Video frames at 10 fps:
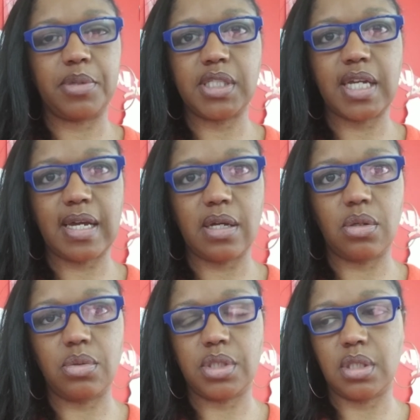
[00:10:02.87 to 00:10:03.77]

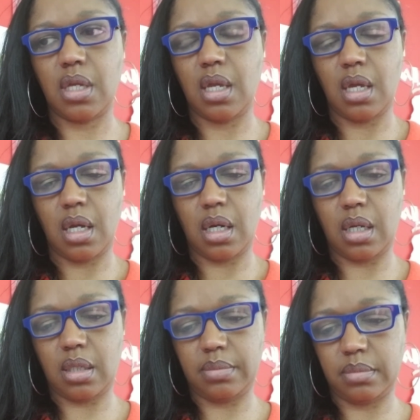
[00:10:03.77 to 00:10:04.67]
towels,
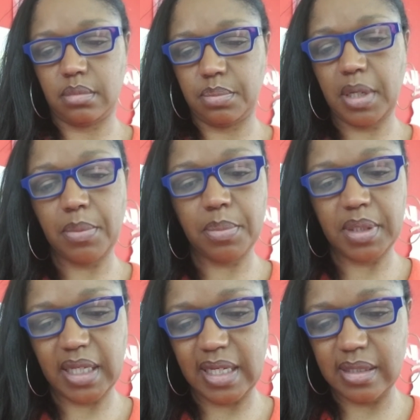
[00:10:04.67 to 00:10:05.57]
paper
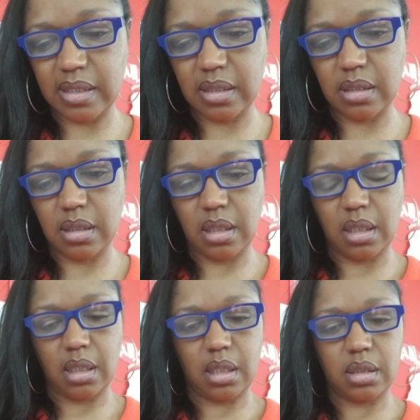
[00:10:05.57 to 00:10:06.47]
plates,
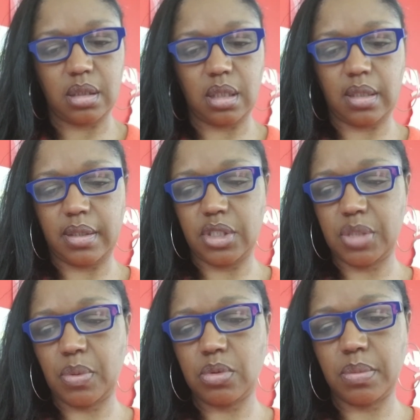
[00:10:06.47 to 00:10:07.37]

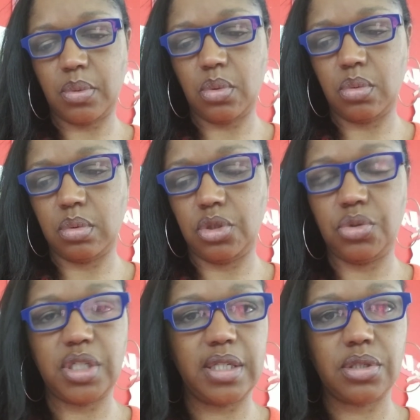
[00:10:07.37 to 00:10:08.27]
disposable
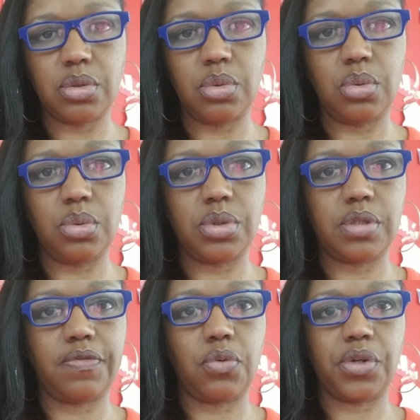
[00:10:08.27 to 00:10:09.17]
utensils,
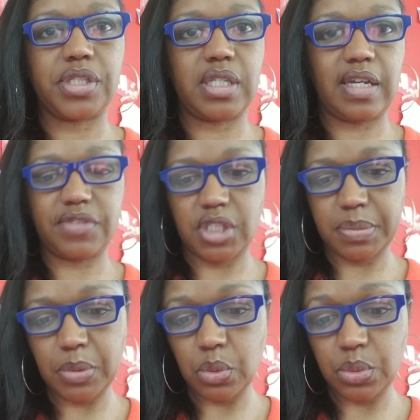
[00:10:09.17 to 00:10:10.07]
forks, knives, and
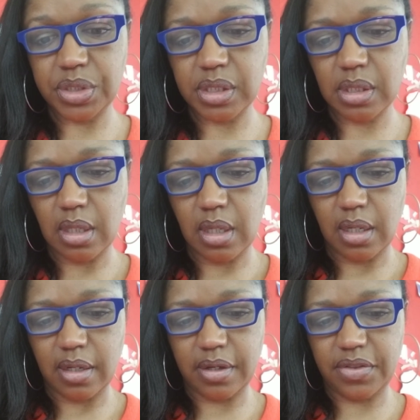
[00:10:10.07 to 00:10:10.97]
spoons,
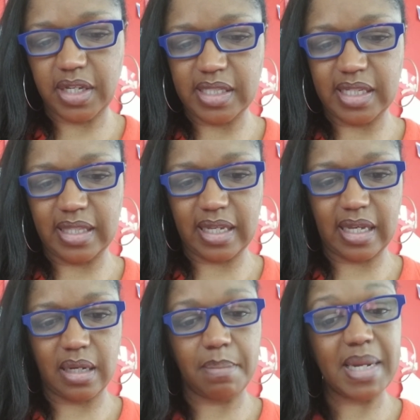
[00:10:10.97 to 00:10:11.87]
things like that.
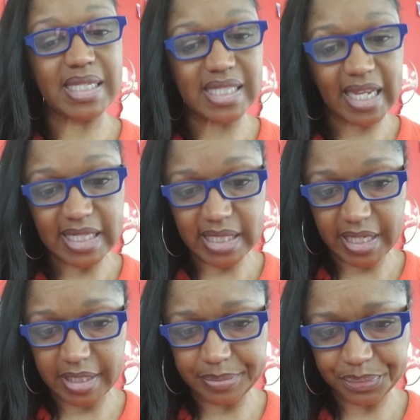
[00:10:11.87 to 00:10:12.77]
My second
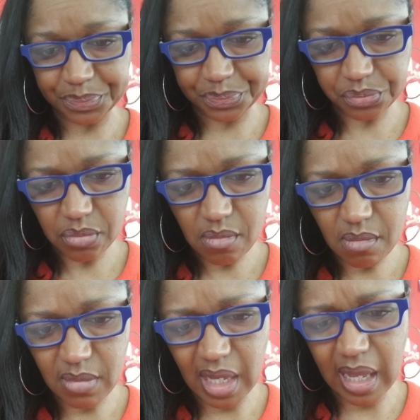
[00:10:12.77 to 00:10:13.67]
day,
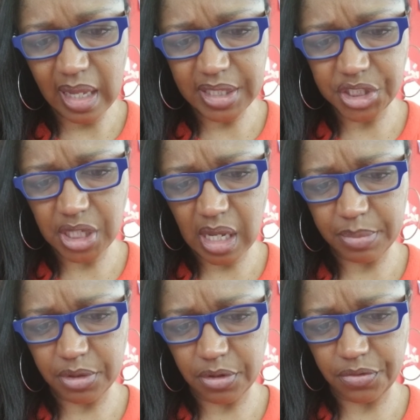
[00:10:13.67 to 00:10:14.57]
I
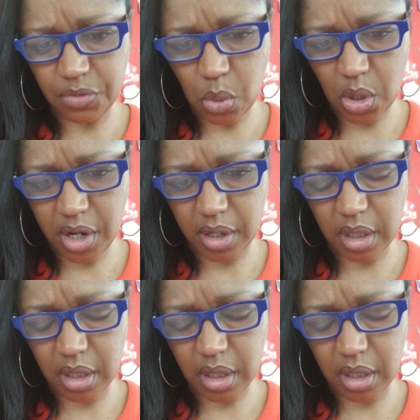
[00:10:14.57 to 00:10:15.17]
shopped for